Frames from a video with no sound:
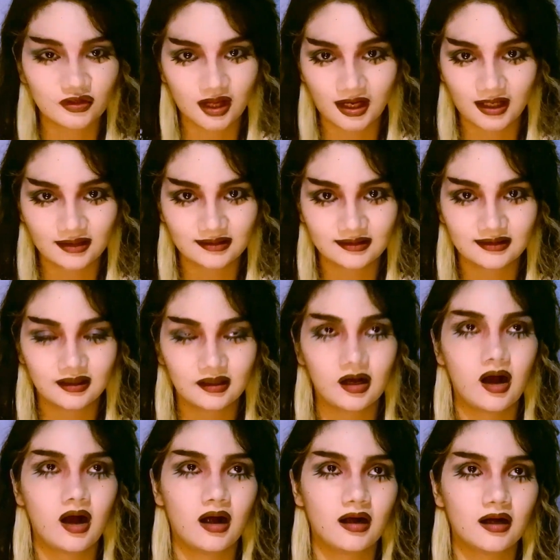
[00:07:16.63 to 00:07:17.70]
that, the
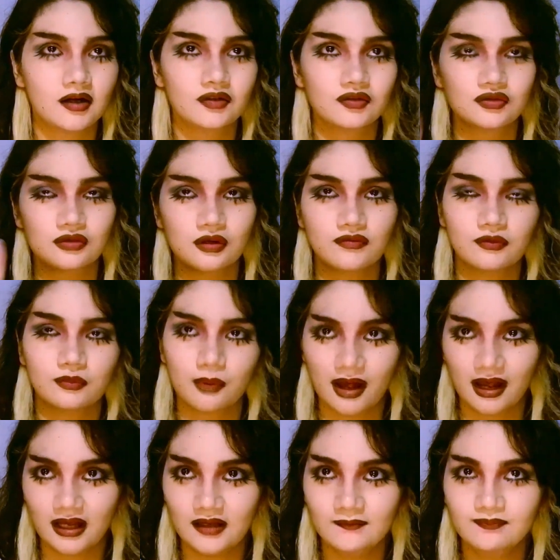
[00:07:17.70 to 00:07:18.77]
car drove
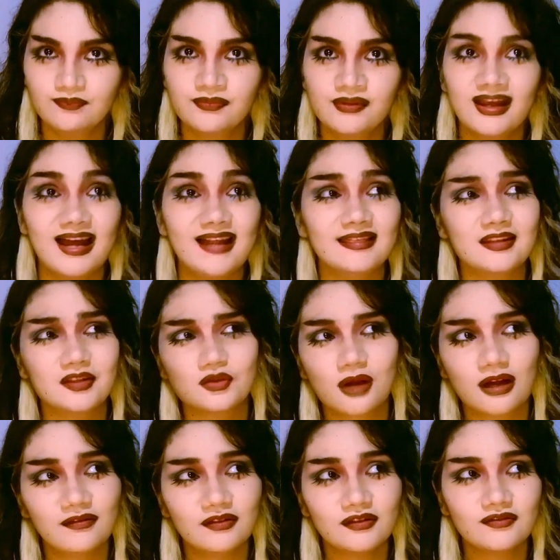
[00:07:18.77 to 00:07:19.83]
away, and the
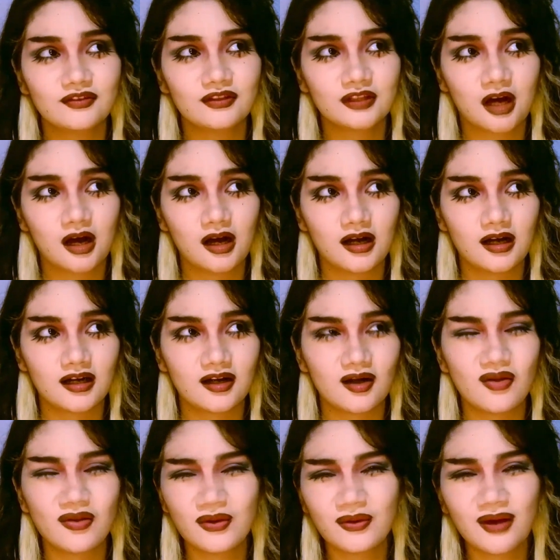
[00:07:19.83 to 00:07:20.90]
driver of the car,
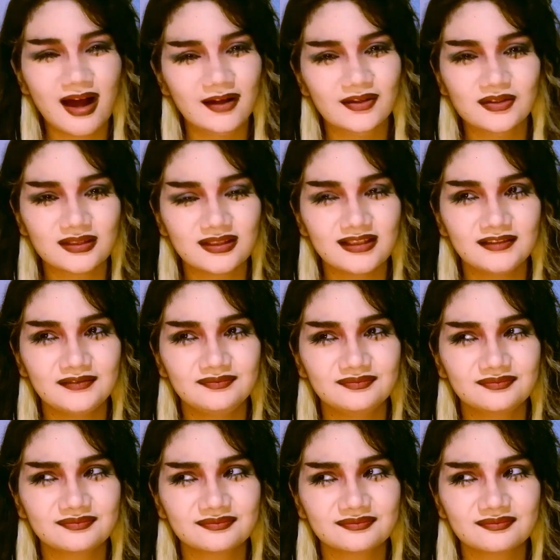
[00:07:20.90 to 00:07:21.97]
although actually
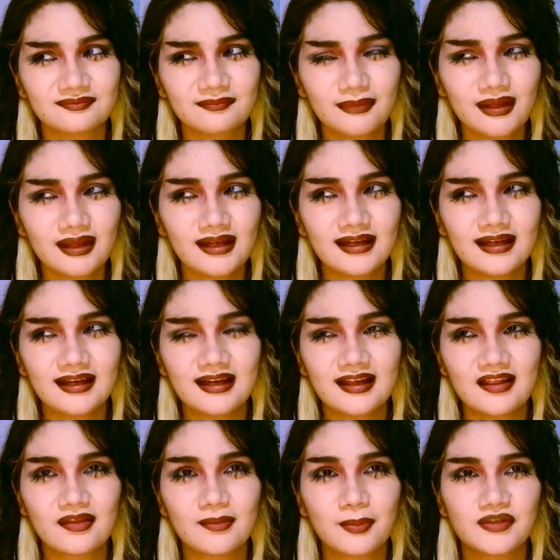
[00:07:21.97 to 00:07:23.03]

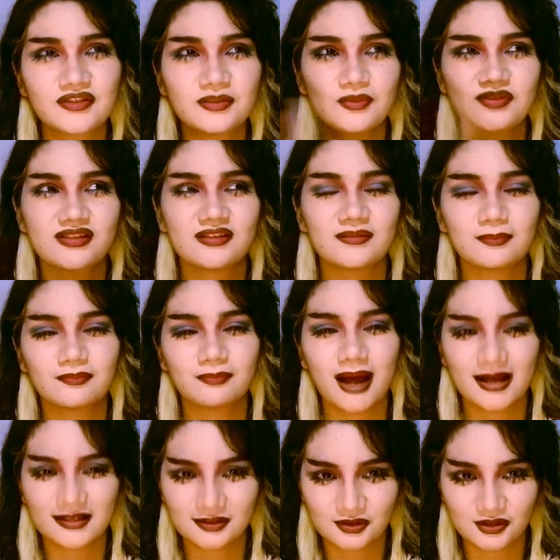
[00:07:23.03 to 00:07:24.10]
the person was in the
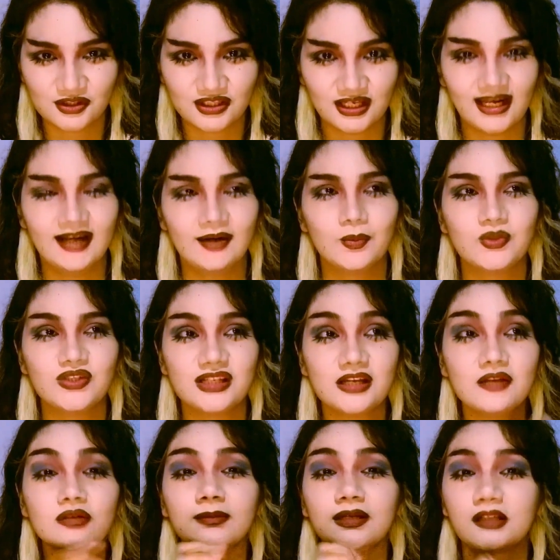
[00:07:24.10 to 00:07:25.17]
passenger seat, and it was
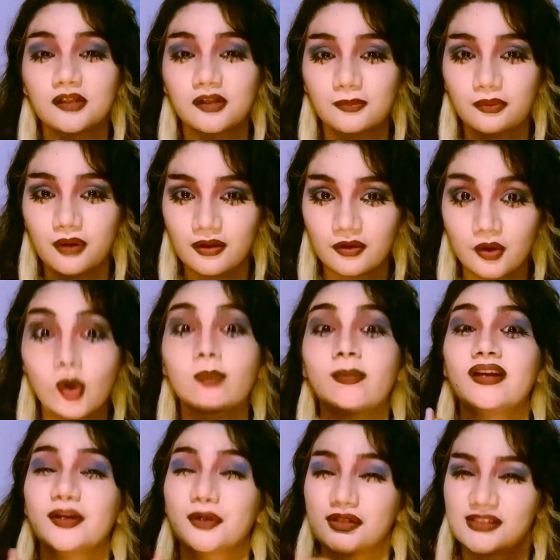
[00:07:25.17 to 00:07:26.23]
either my younger brother or my
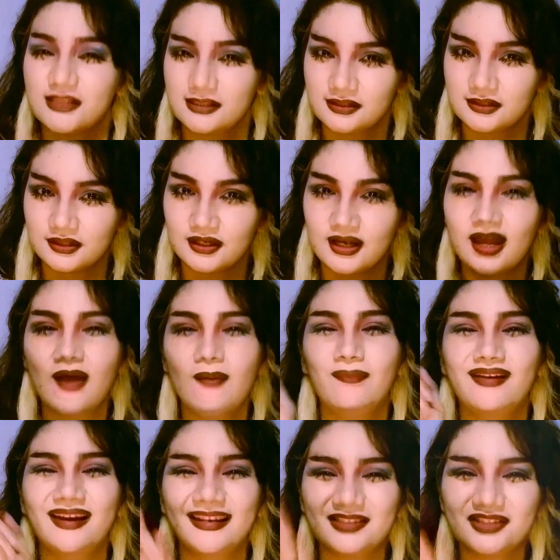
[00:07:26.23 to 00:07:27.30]
younger sister,
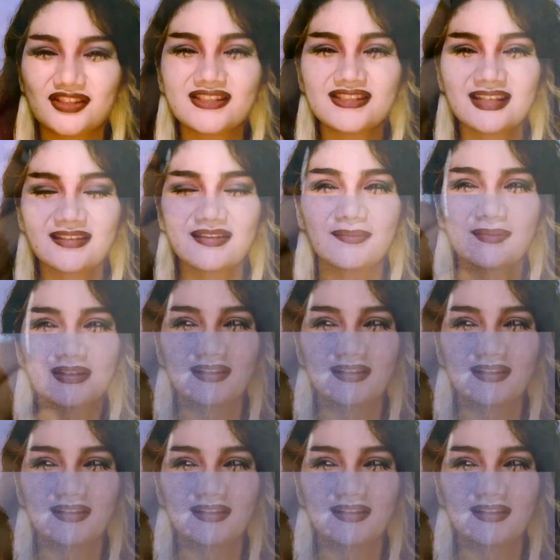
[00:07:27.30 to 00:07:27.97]
but I had just said that my